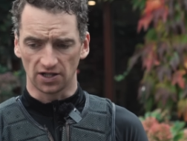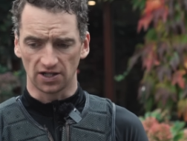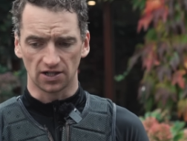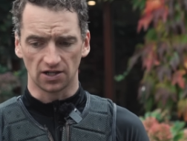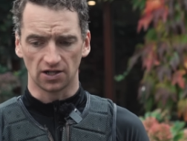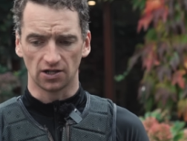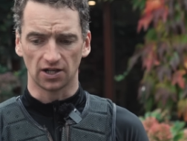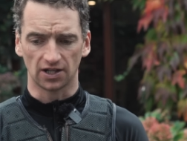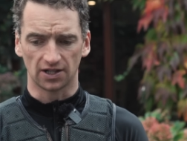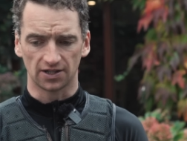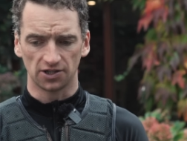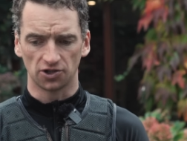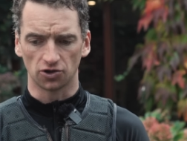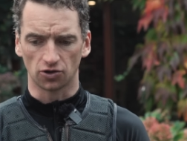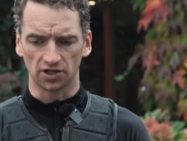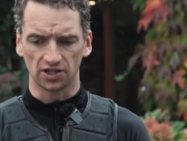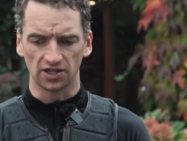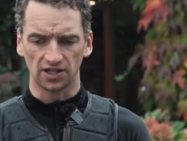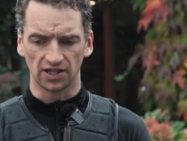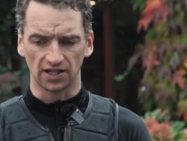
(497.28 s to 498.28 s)
Like, you
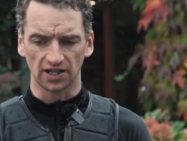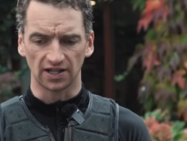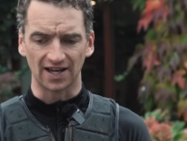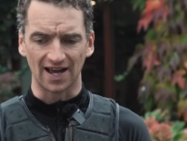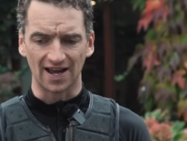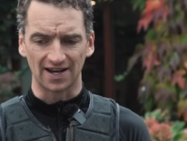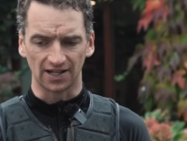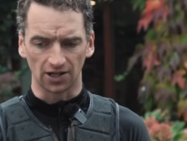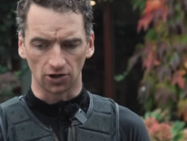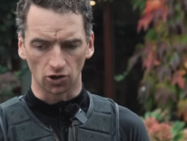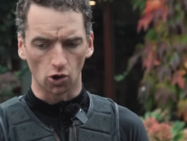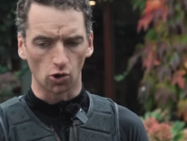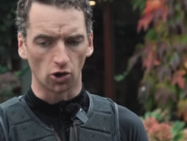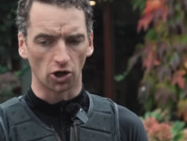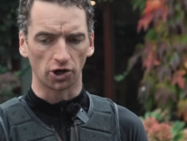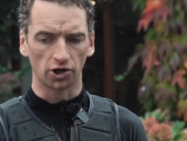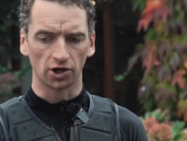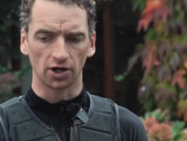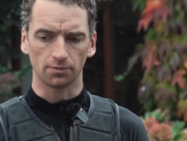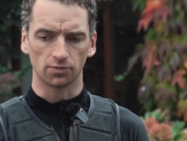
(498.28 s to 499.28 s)
know, he'll go
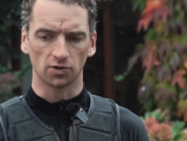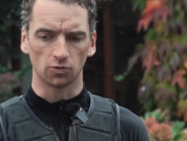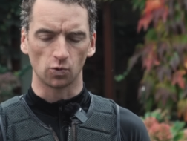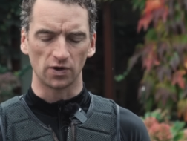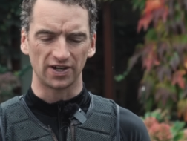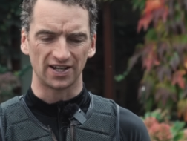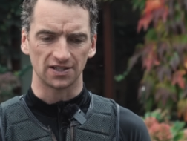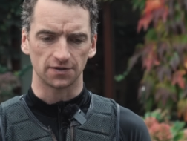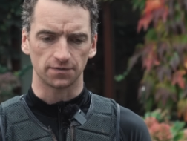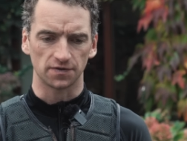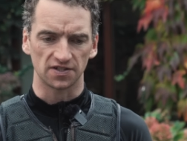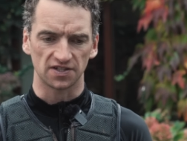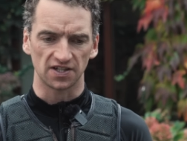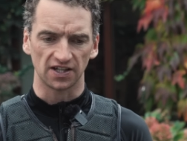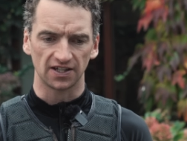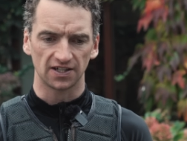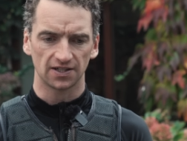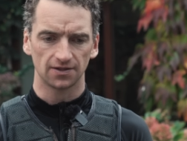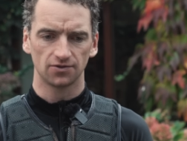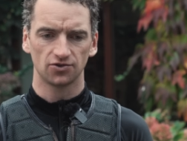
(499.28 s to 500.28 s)
hurdling, but with his
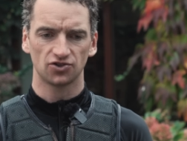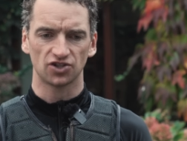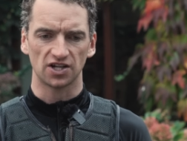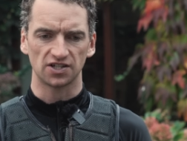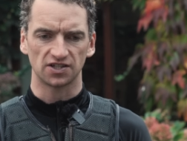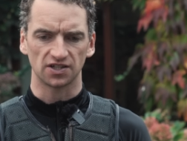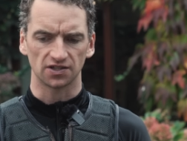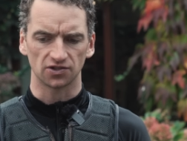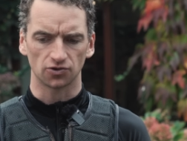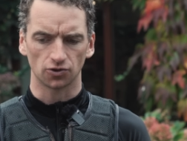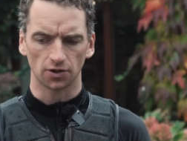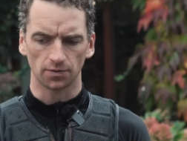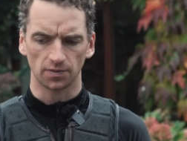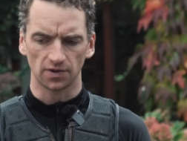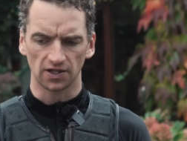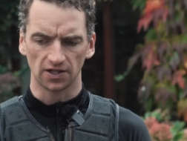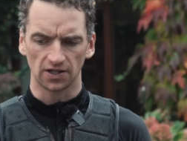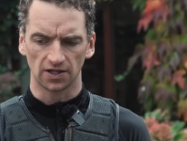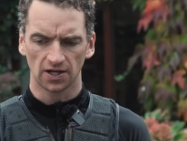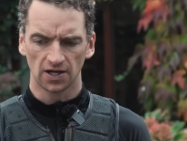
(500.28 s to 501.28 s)
physique, chasing is going to
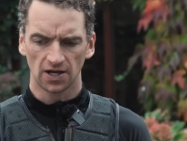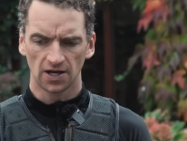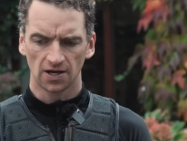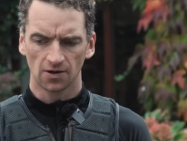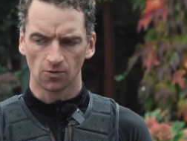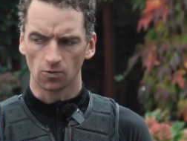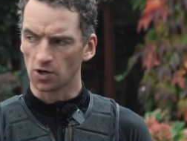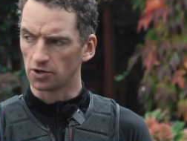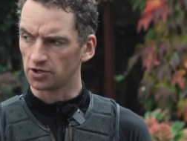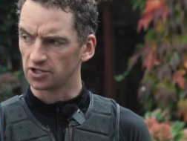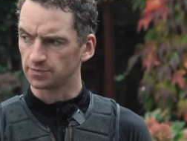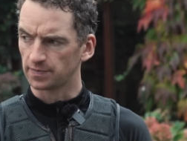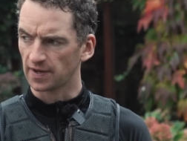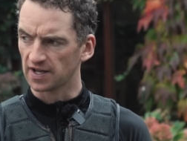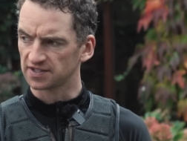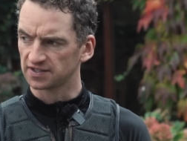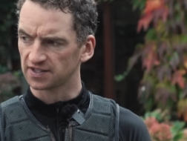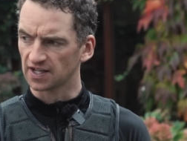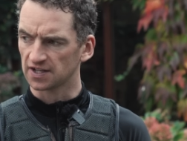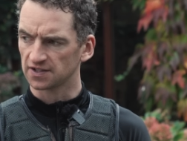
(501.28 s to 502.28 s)
be where he's
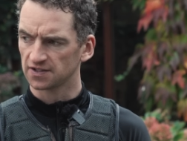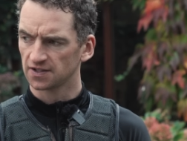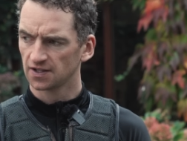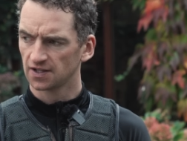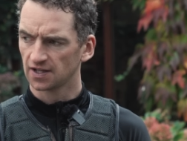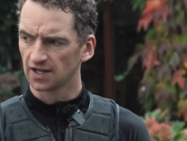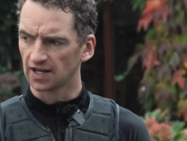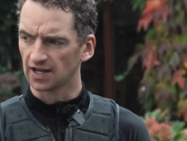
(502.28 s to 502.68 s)
best at.